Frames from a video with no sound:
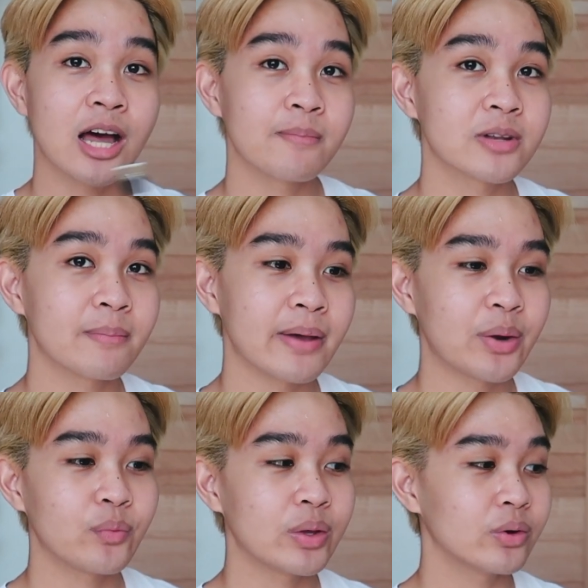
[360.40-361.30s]
laptop
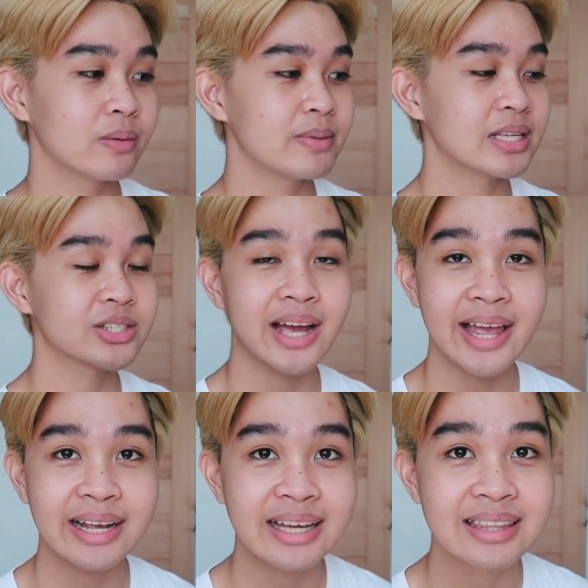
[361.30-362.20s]
and we would be
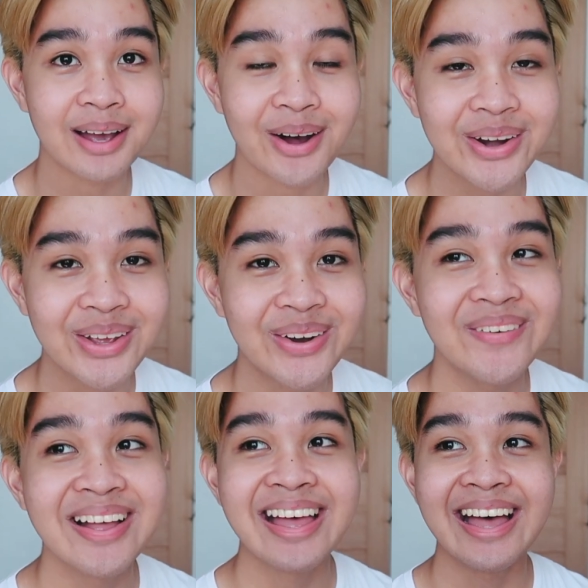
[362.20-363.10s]
trying the
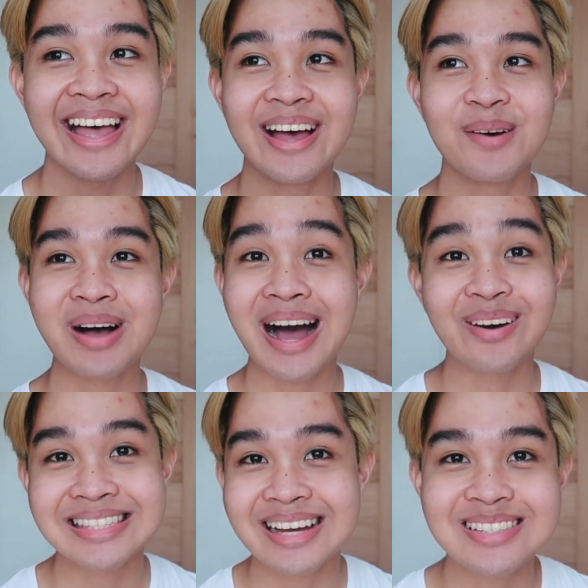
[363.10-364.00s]
audio,
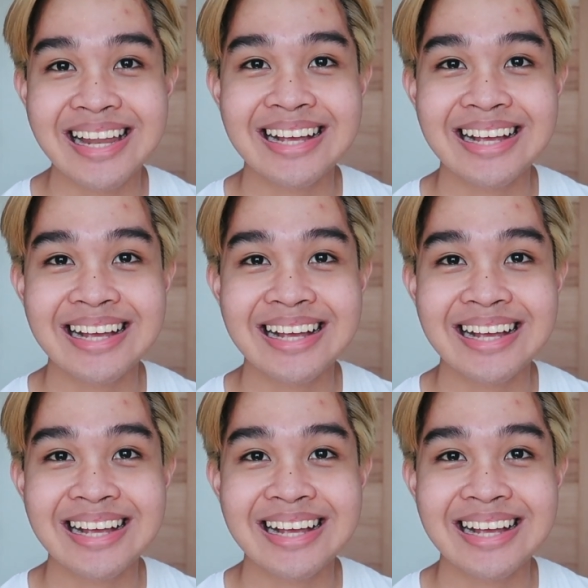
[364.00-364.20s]
how it sounds